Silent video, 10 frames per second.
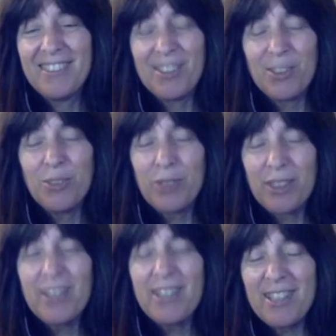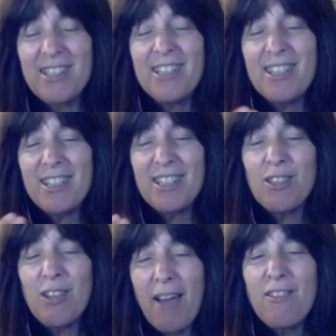So
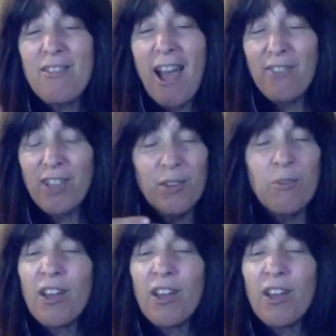I've done it